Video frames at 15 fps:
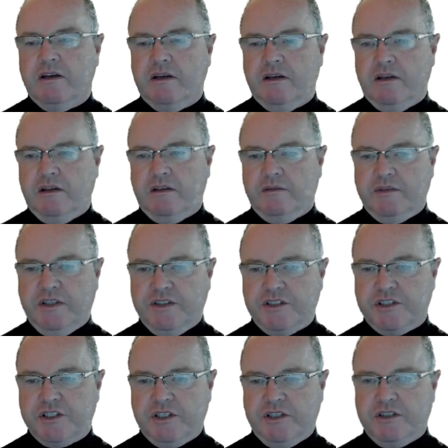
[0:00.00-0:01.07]
I need to
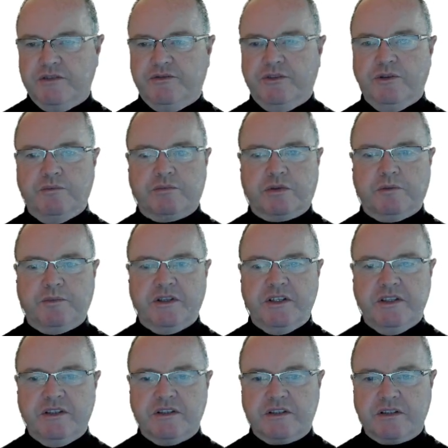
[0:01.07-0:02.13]
change a few
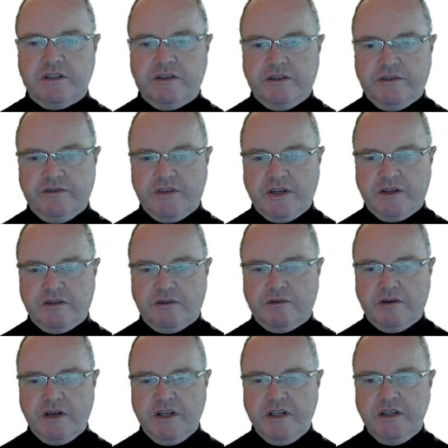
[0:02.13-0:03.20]
properties of that
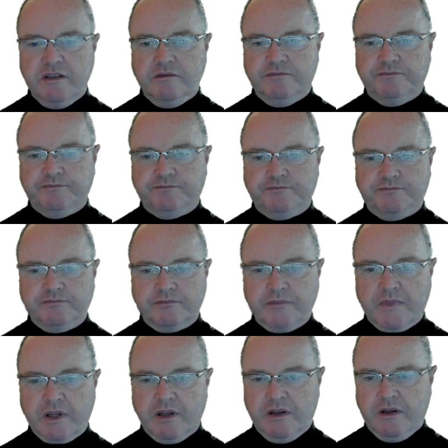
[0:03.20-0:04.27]
array.
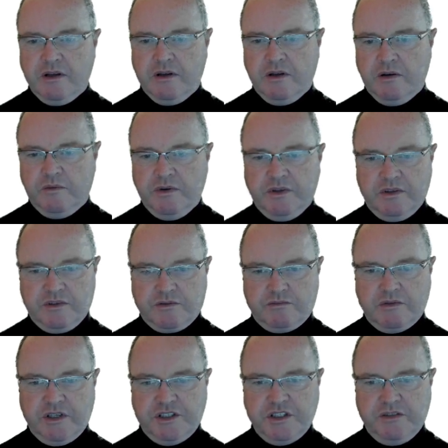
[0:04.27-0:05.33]
It's
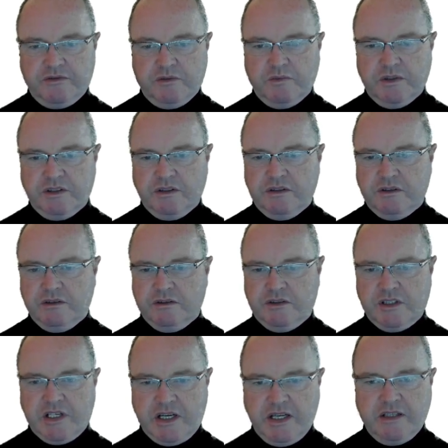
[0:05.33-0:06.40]
ranging from 1 to
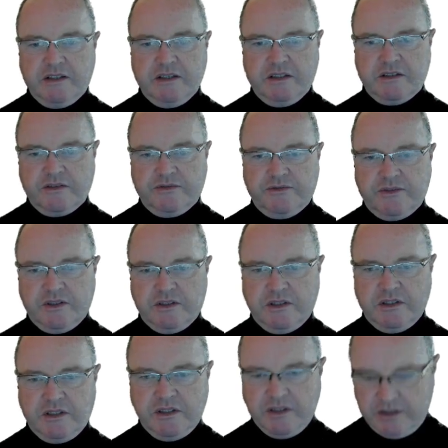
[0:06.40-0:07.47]
8, that's
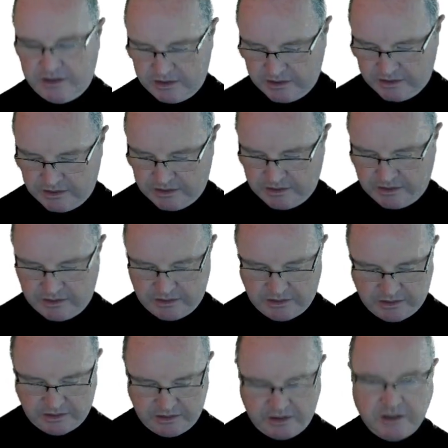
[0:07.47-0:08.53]
fine. The
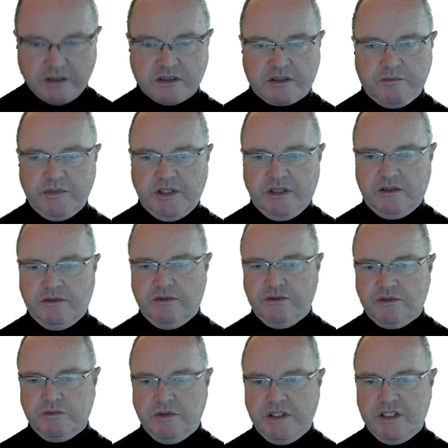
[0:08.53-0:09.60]
size can be
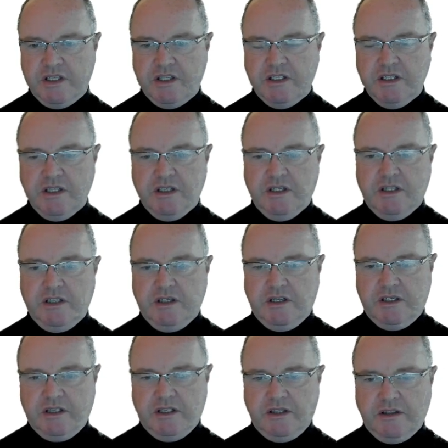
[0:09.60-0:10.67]
120.
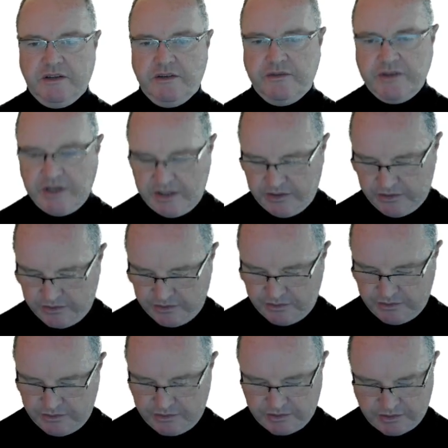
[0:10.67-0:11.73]
The
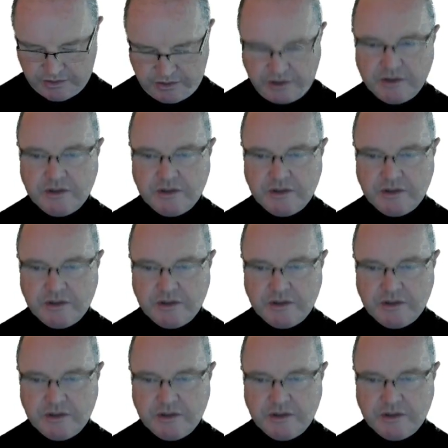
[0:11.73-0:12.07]
values